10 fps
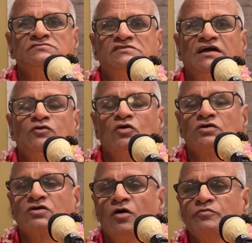they
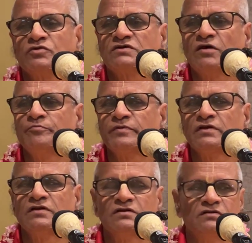don't come to
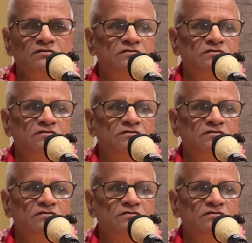temple.